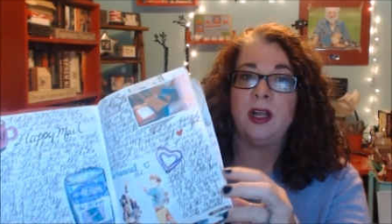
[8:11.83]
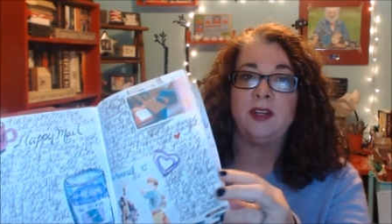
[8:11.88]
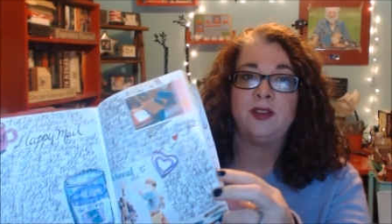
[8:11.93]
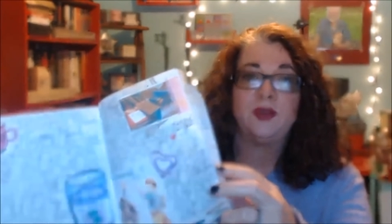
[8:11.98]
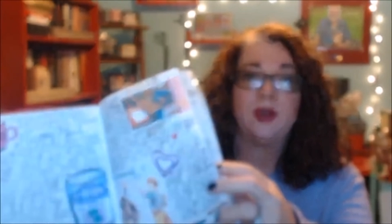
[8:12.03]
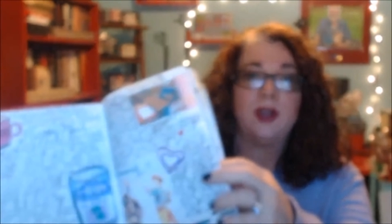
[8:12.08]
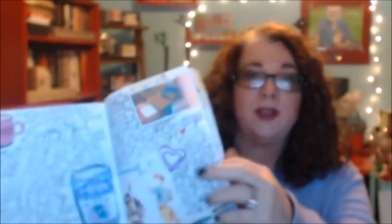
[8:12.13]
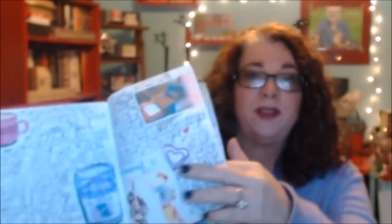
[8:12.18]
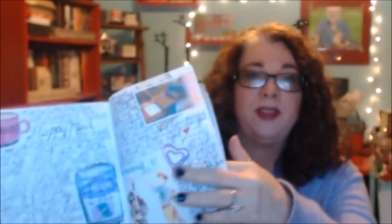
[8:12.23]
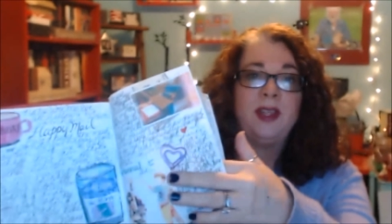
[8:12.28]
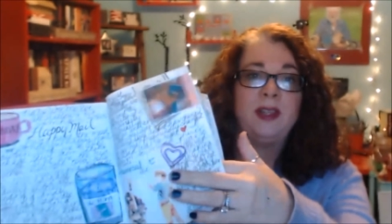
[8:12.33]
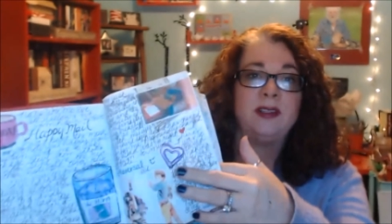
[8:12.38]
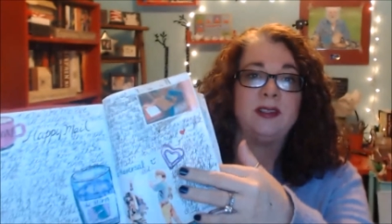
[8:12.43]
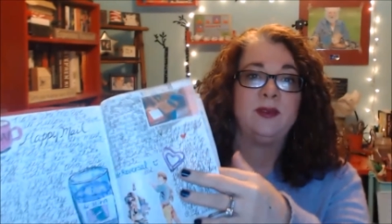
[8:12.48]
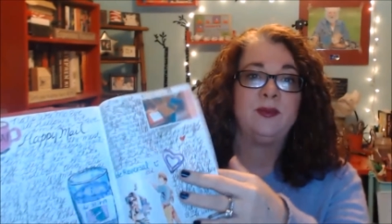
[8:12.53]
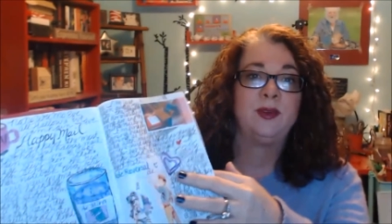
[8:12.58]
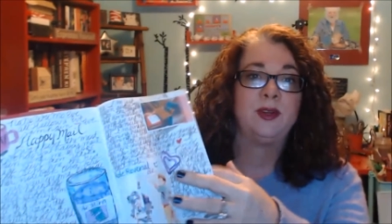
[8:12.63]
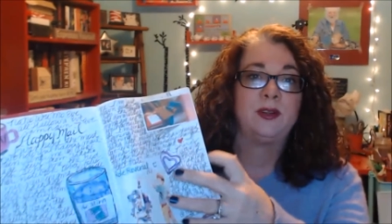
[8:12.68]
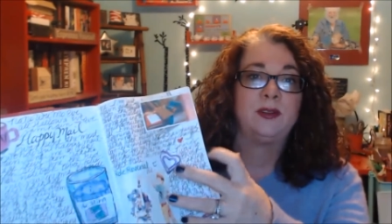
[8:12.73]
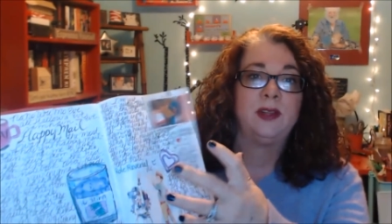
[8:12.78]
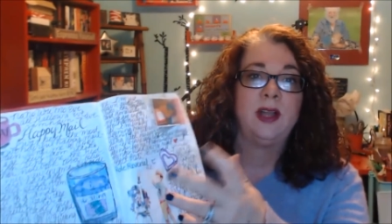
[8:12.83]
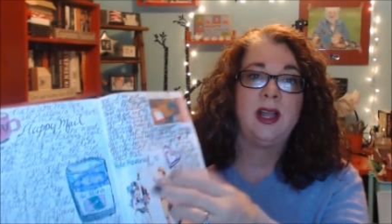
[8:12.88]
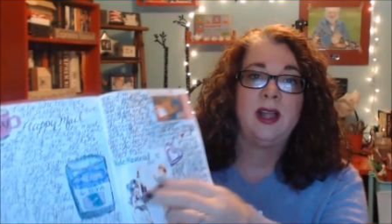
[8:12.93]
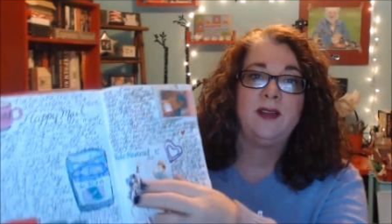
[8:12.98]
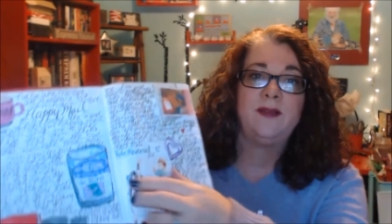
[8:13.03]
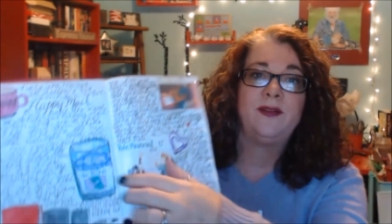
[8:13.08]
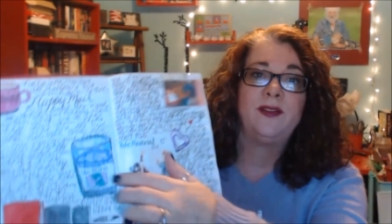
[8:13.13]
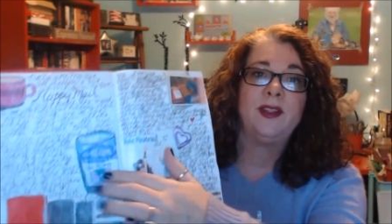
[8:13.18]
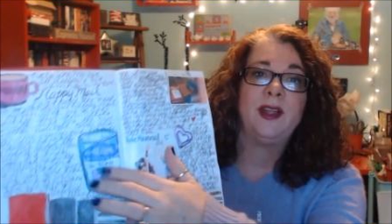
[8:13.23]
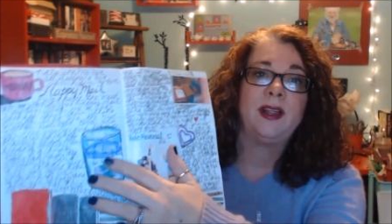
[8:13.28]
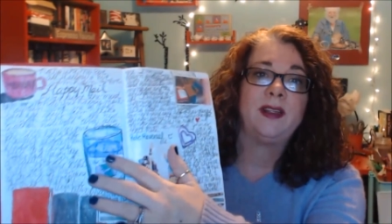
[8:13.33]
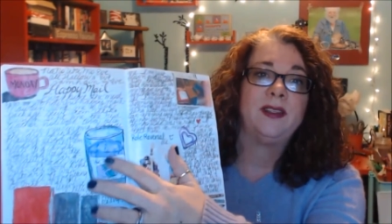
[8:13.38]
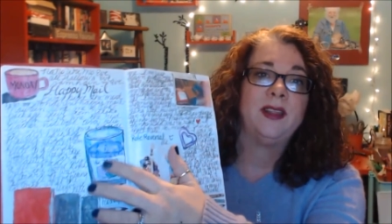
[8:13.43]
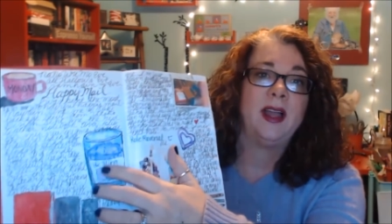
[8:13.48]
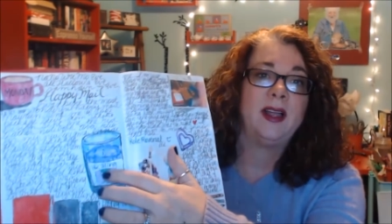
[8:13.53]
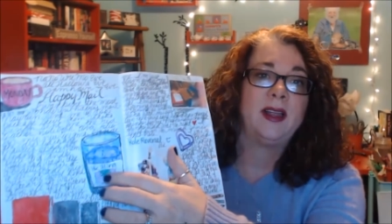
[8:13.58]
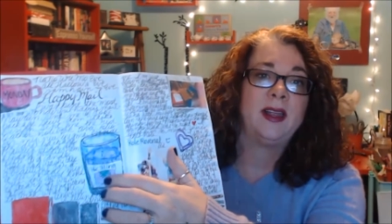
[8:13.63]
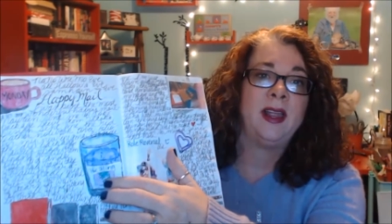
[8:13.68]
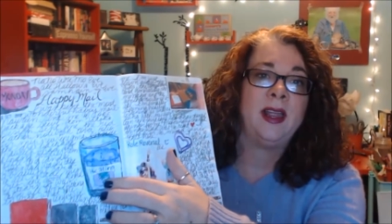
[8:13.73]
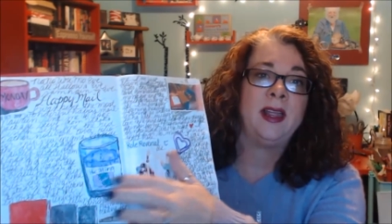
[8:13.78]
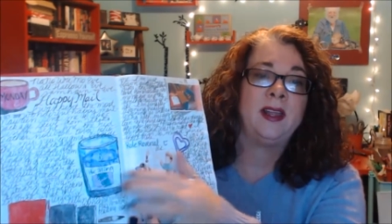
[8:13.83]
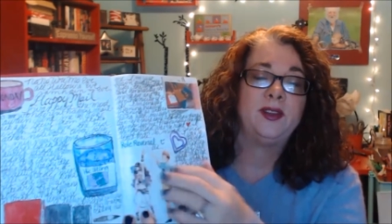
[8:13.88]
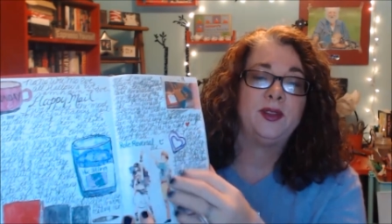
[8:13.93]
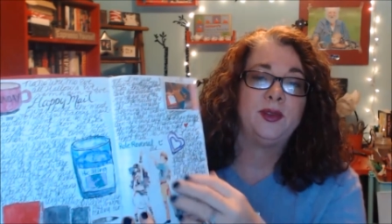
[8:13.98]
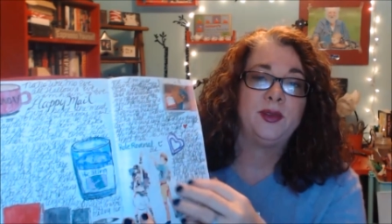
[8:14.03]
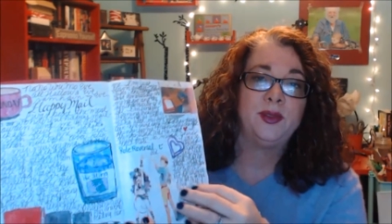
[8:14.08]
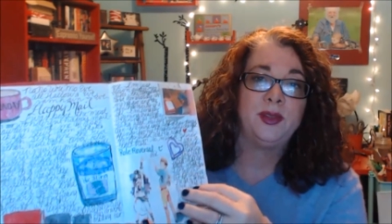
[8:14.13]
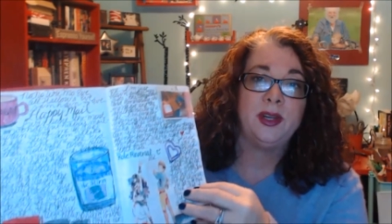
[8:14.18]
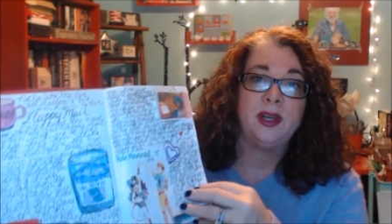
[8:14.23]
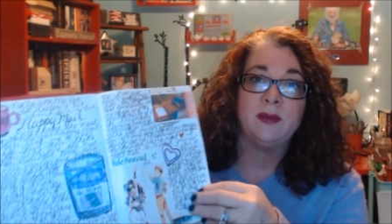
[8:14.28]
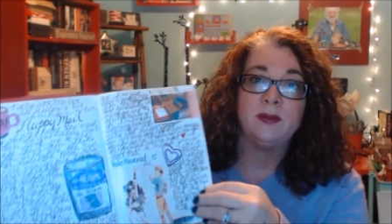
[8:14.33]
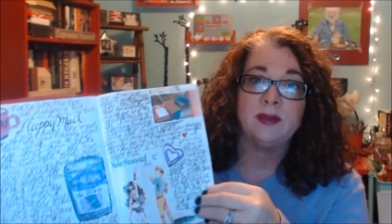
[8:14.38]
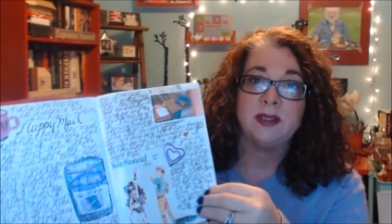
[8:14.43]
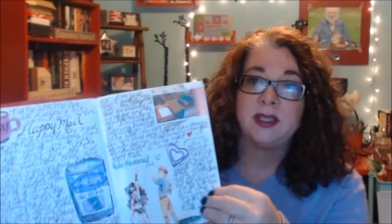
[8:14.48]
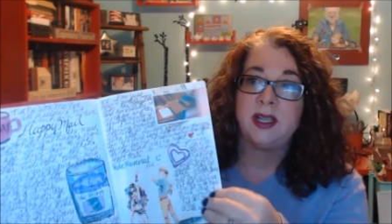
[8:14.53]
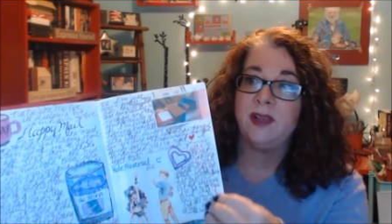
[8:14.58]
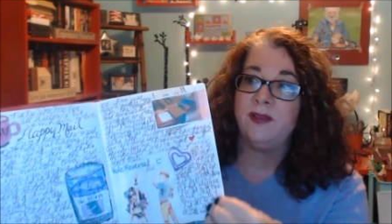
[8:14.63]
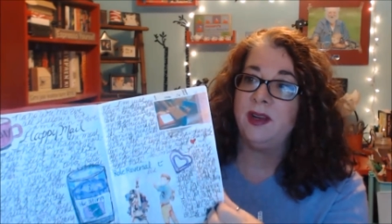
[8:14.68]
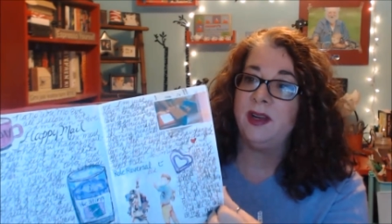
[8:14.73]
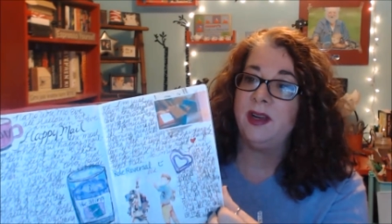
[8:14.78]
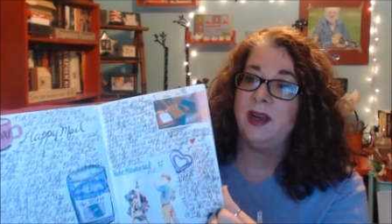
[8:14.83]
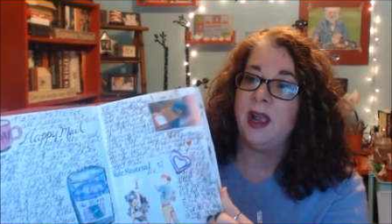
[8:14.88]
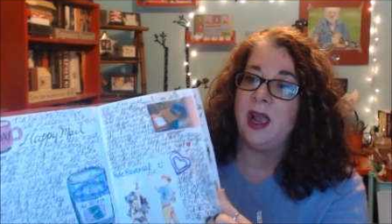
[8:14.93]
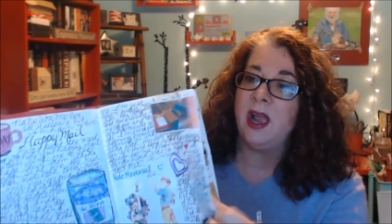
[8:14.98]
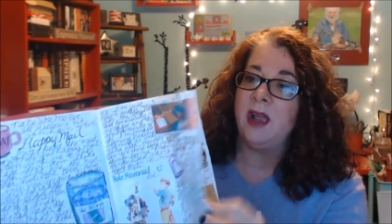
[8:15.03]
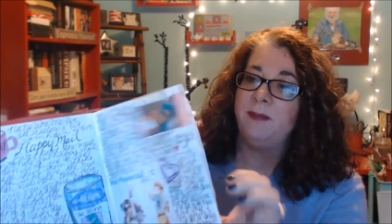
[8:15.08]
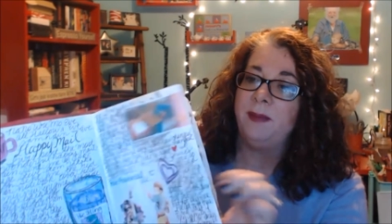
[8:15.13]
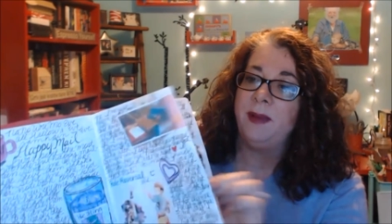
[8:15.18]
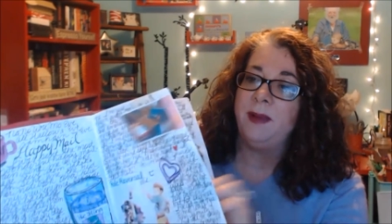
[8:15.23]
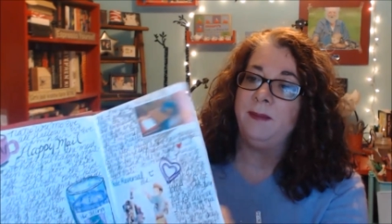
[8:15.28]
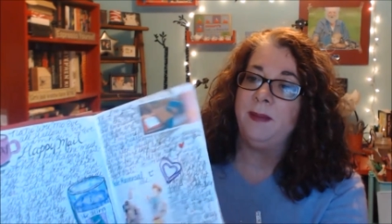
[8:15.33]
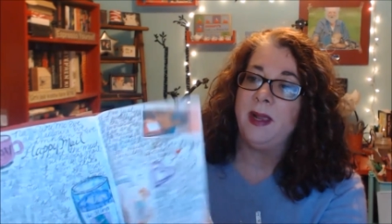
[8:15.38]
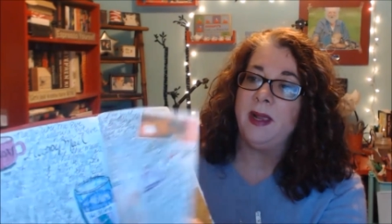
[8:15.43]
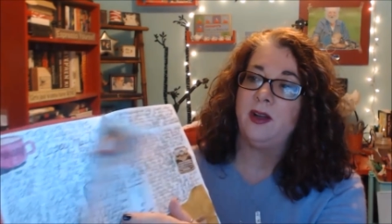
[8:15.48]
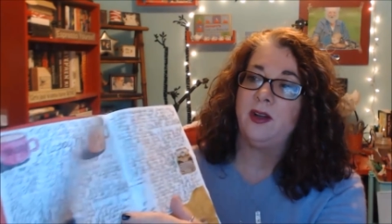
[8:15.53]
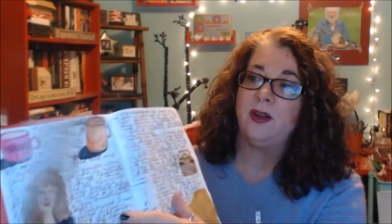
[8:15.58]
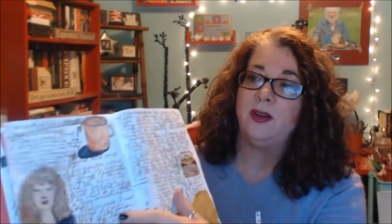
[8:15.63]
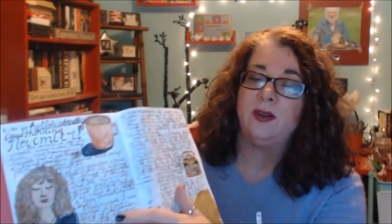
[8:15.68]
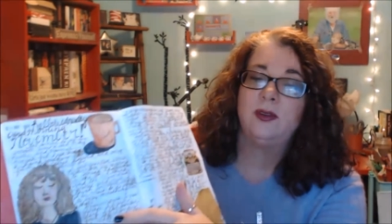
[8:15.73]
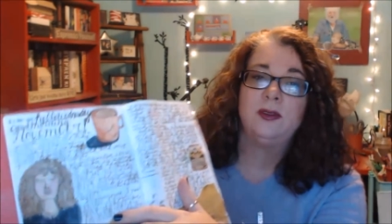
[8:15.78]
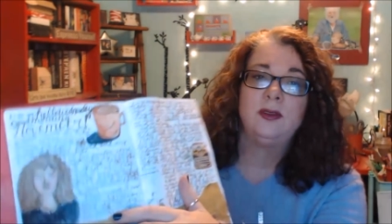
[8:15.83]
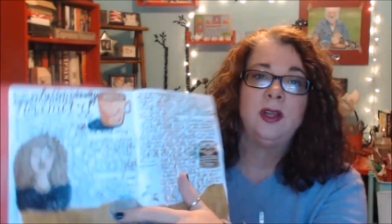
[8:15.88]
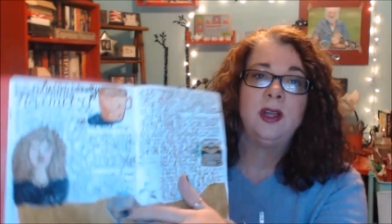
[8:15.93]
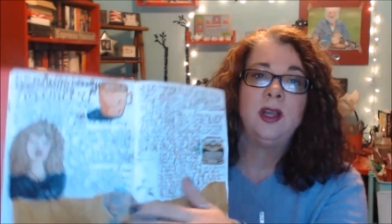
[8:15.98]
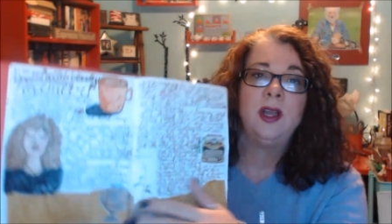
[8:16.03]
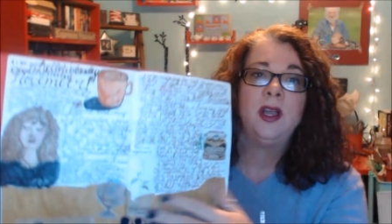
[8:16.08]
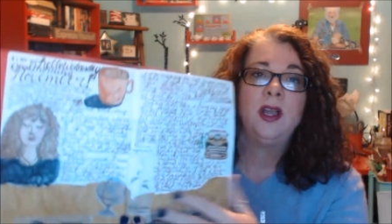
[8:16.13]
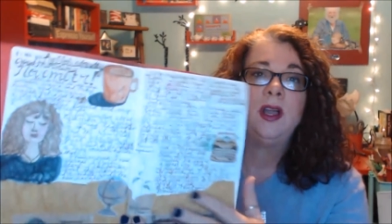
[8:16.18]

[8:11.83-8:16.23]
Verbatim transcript: I draw things in real life, like that candle that I was given in Happy Mail.